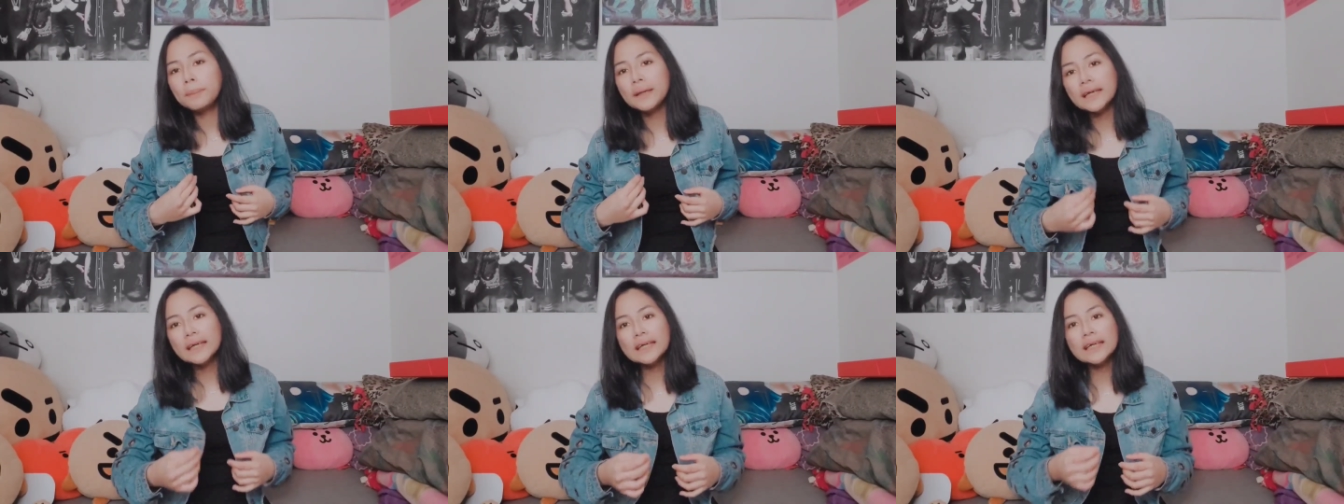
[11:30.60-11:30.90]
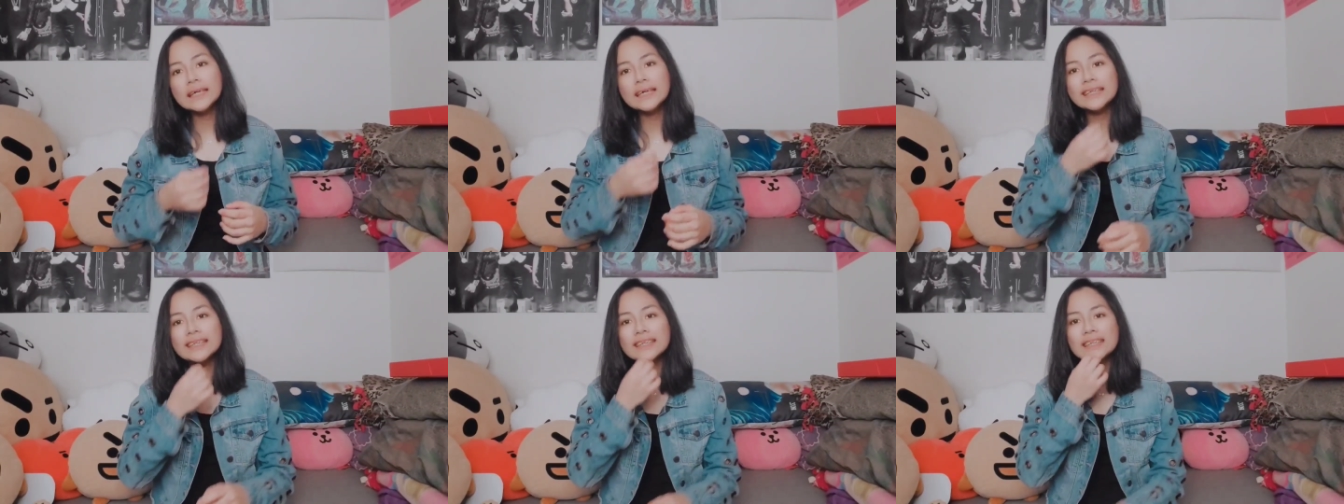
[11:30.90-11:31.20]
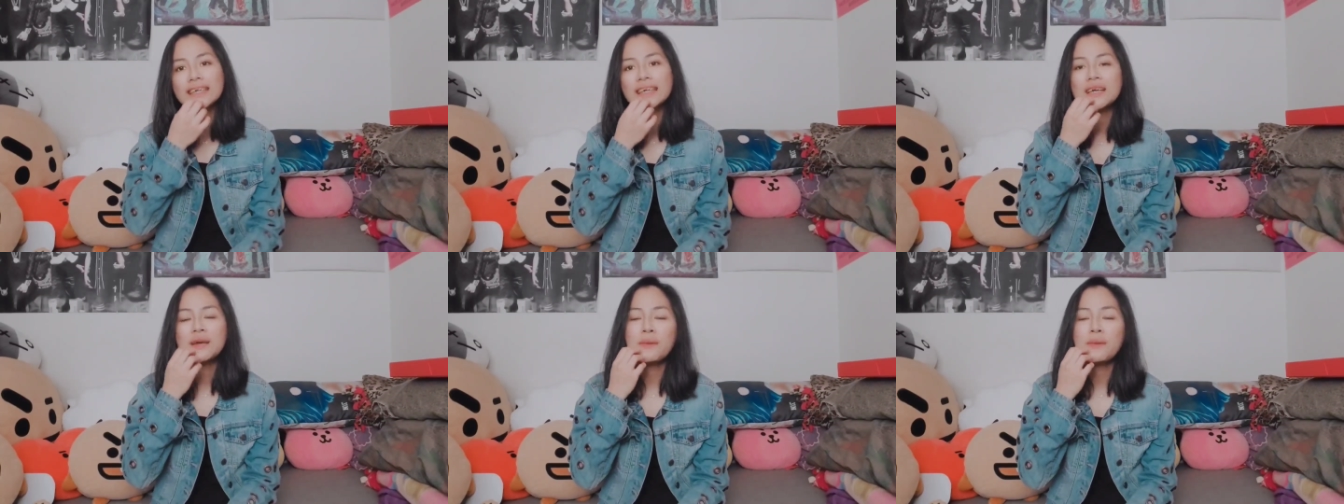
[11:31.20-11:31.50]

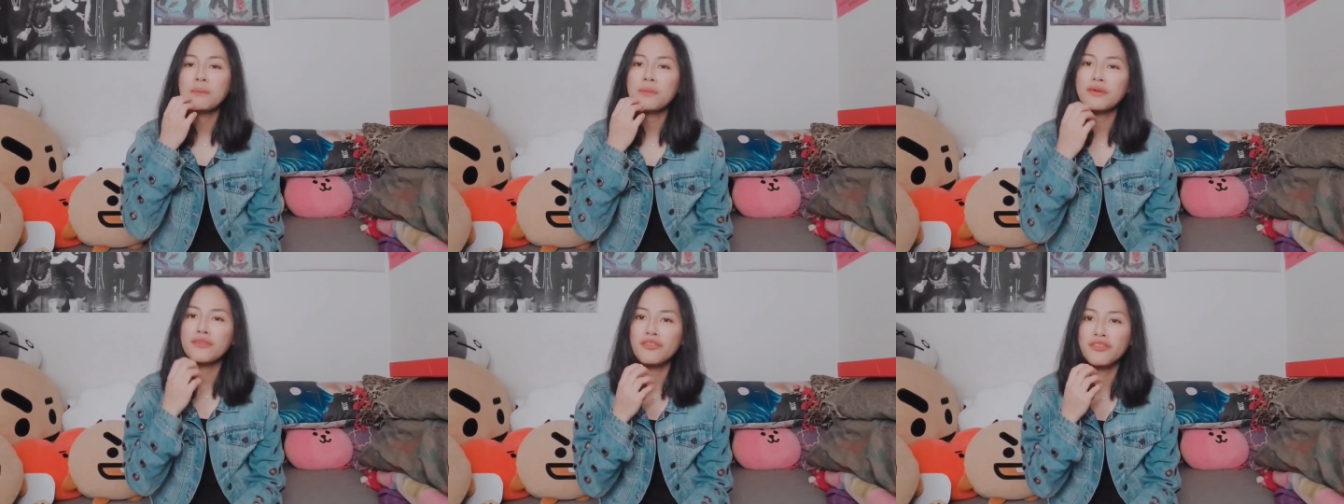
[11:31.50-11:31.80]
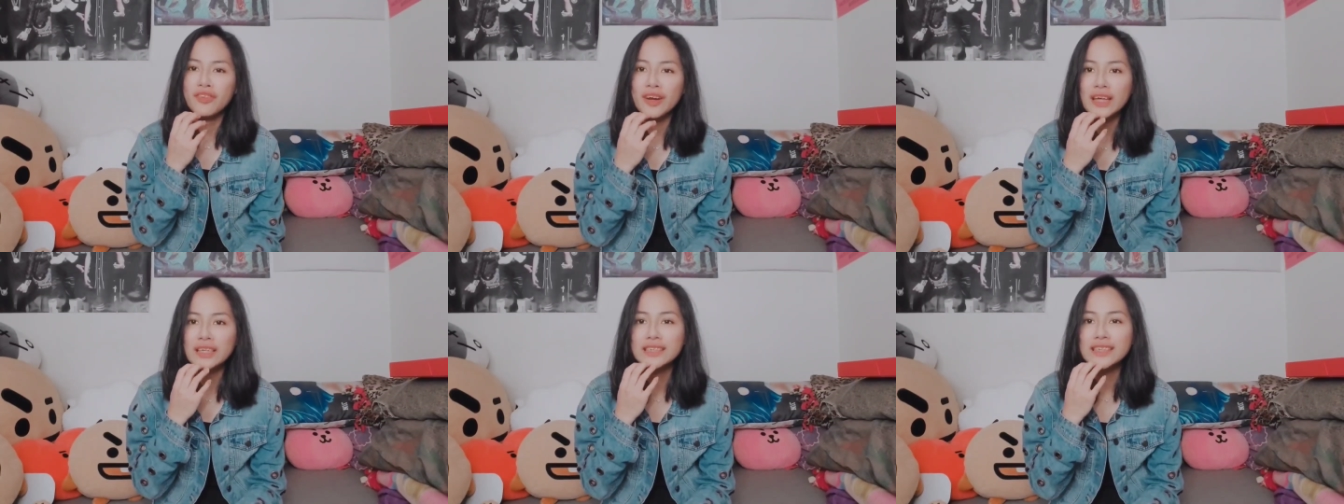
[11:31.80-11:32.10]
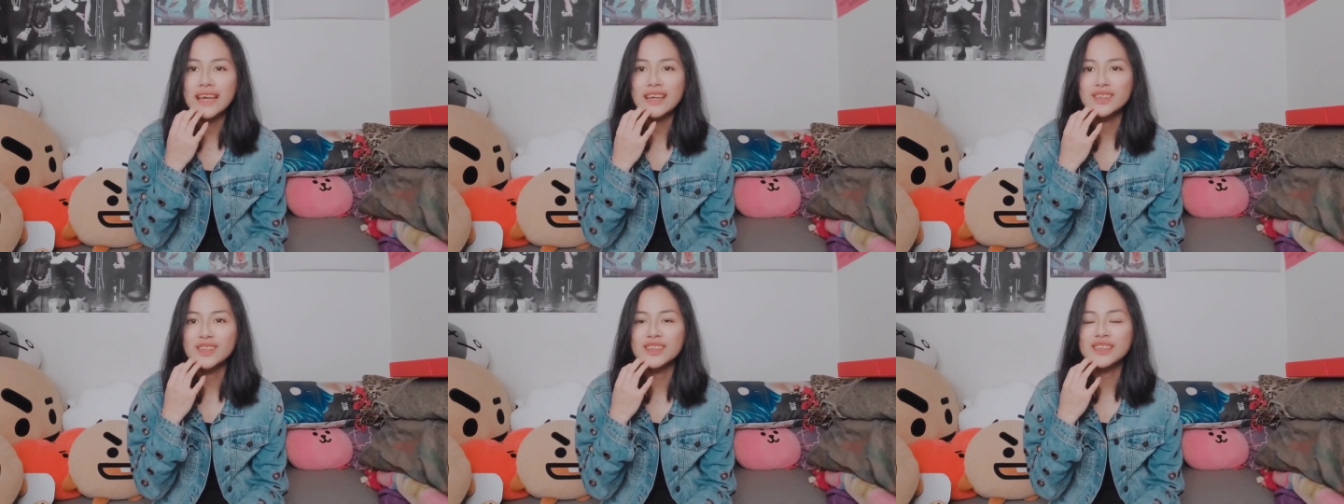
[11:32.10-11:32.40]
but my
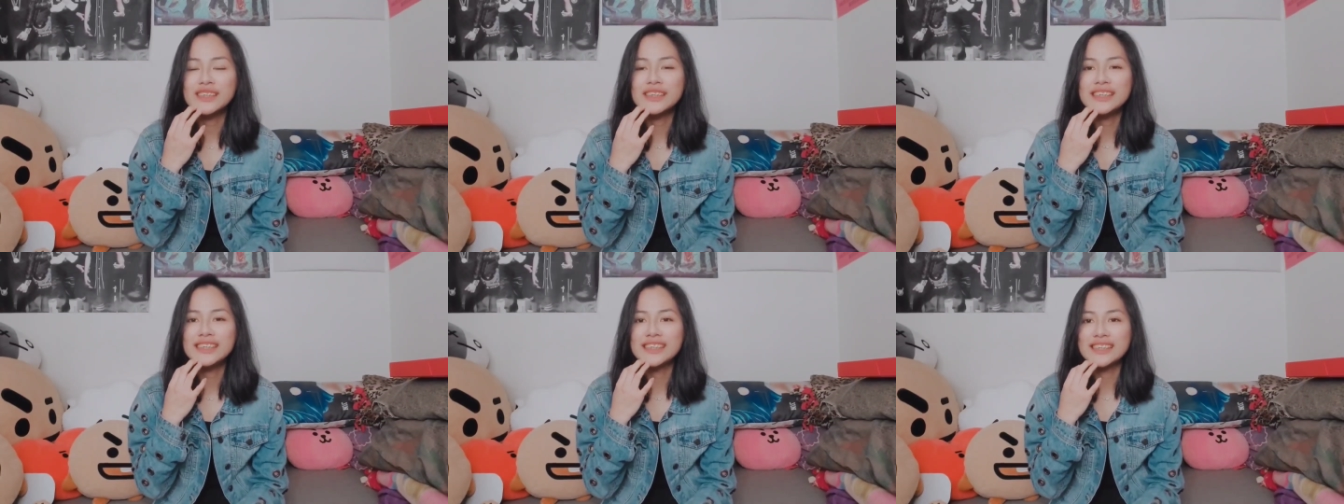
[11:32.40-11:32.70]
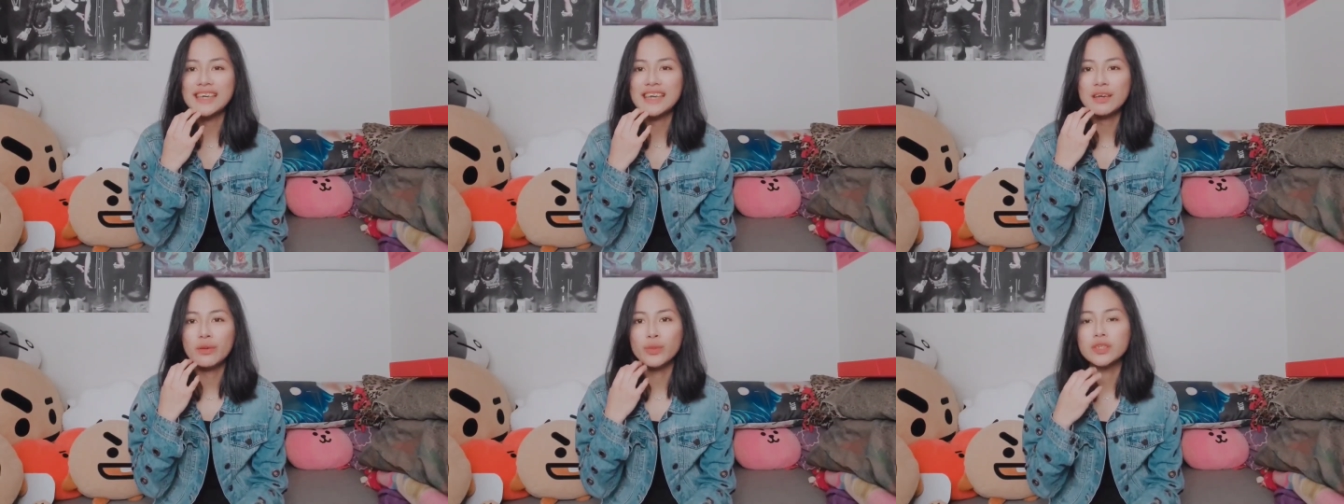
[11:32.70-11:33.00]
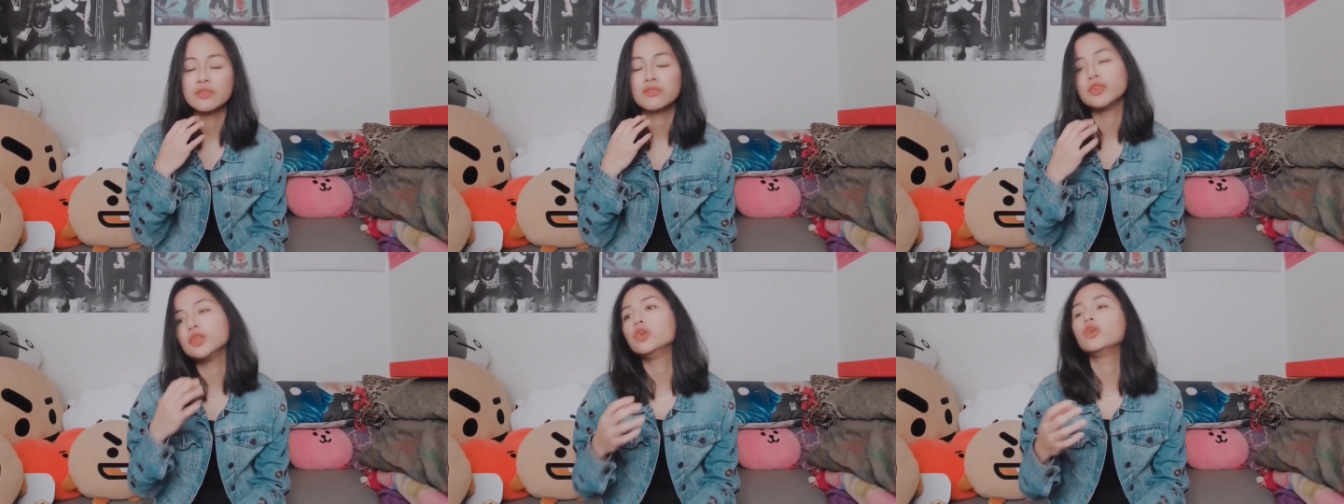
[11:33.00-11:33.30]
friends actually did say it
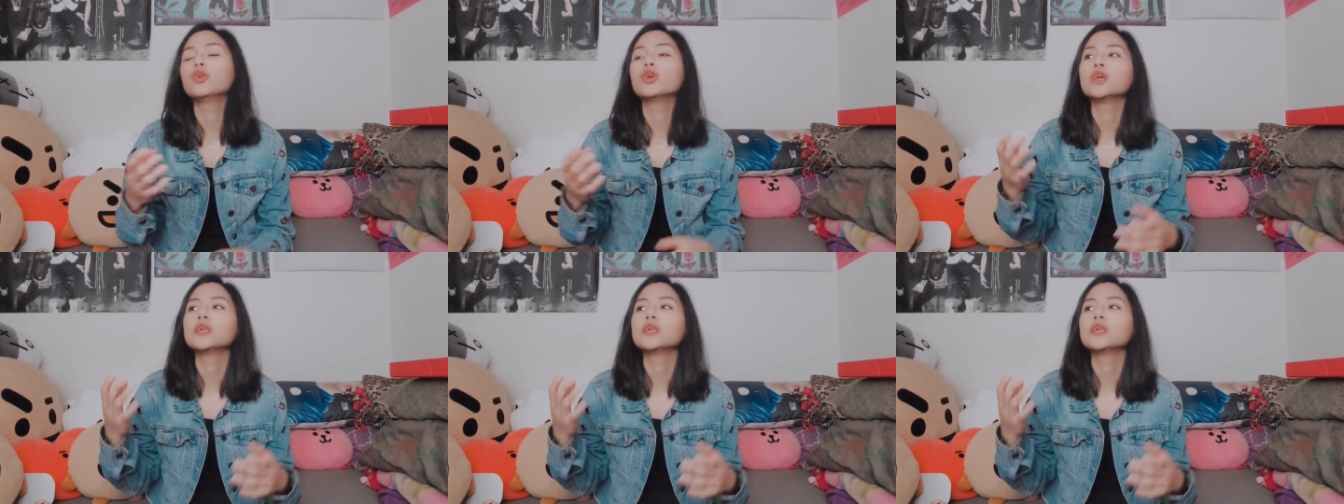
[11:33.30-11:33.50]
was for you,